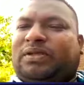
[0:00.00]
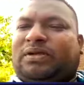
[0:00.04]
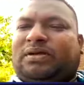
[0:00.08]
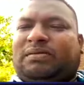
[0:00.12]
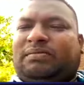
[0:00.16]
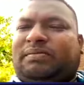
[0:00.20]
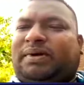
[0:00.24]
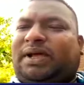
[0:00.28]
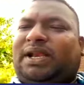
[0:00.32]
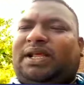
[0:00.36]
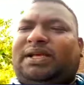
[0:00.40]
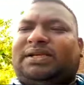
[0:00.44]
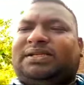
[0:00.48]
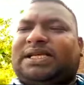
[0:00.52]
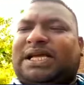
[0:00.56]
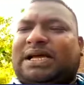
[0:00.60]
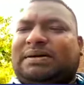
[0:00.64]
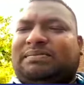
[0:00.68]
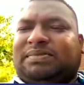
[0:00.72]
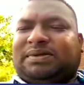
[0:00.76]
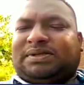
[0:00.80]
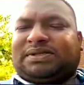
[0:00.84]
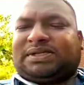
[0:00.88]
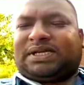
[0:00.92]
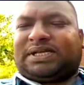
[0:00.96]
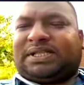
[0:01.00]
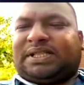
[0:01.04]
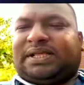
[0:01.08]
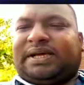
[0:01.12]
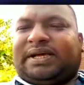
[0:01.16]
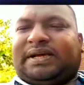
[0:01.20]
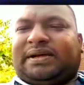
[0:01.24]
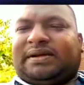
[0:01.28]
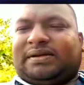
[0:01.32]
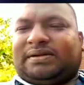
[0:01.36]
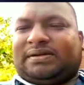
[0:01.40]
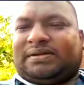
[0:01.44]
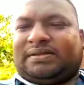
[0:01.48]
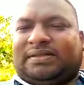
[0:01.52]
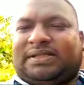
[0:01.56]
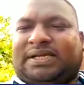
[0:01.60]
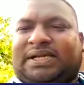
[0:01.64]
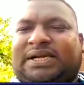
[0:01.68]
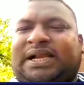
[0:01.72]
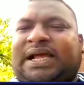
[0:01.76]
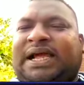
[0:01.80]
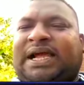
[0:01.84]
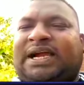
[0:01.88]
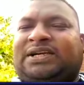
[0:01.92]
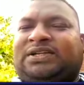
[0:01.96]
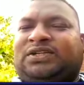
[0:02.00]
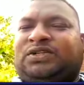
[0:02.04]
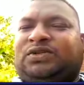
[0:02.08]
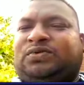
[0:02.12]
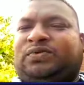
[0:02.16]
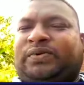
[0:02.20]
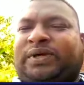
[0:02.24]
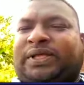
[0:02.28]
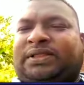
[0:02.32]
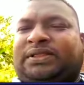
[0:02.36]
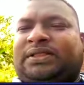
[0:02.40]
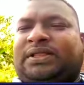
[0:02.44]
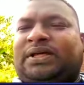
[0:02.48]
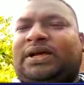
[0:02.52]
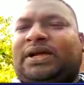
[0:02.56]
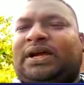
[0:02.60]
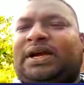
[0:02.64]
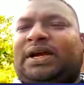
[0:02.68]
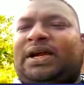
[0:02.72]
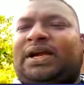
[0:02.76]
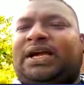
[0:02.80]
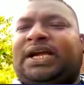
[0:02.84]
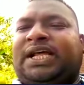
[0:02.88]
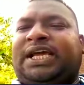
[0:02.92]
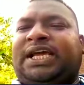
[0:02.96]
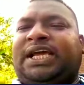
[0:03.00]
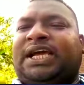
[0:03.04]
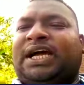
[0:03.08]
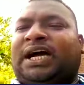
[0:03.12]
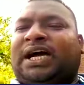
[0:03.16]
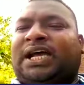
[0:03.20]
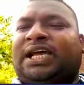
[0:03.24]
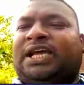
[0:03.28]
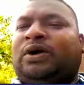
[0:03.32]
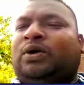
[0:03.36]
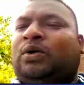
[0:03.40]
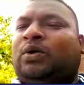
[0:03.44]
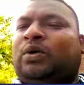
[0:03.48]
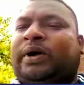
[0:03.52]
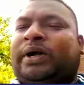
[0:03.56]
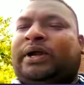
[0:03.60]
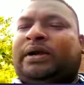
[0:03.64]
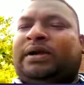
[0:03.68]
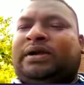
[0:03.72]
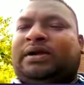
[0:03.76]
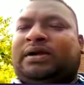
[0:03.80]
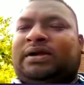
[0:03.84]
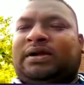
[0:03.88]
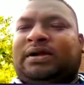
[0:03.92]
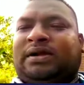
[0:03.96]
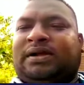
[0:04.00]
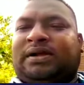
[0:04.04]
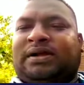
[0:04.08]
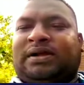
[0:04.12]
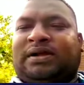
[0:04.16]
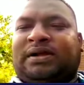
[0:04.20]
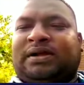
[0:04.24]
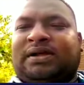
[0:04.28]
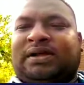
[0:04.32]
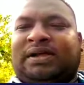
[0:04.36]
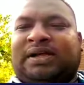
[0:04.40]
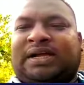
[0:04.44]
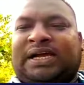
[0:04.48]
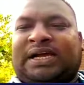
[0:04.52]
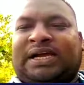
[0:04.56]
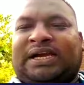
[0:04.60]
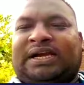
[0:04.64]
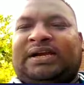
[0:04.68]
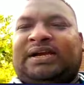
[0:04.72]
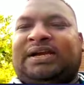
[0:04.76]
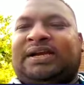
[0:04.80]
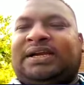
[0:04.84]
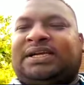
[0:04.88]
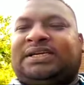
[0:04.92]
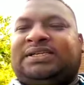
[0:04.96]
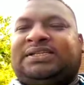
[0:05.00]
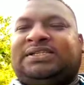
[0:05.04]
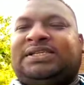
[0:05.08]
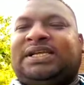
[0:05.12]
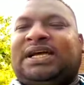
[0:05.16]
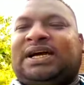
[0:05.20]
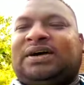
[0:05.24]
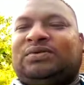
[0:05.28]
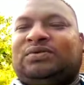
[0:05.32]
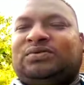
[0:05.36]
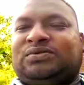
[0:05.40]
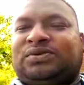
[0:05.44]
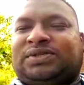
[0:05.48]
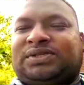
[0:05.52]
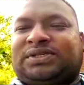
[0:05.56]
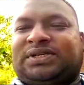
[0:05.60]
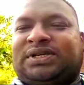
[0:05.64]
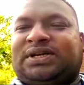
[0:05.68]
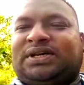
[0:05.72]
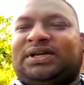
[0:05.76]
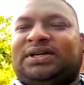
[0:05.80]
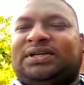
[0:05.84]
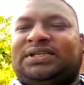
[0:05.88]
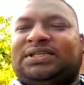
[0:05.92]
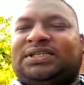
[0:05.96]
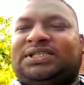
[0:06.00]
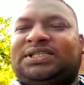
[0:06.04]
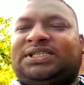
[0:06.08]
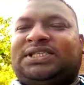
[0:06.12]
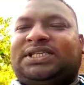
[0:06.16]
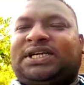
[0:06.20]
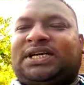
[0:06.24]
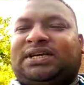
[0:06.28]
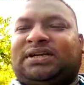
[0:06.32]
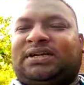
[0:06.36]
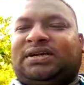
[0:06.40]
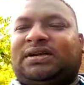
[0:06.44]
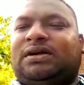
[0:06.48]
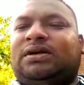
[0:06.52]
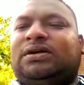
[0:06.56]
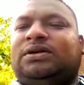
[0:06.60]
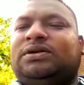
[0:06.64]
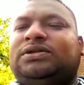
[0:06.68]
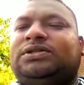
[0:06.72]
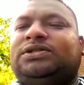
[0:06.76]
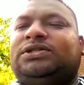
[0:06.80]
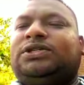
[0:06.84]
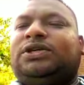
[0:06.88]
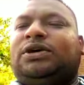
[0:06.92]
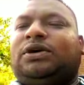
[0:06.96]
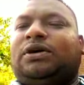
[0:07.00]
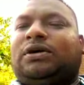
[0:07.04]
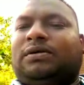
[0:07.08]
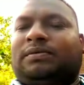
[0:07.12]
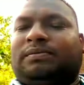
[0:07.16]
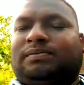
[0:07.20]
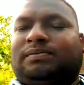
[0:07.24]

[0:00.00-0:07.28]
Many examples are there that ends with T-I-O-N and it sounds shun, sure.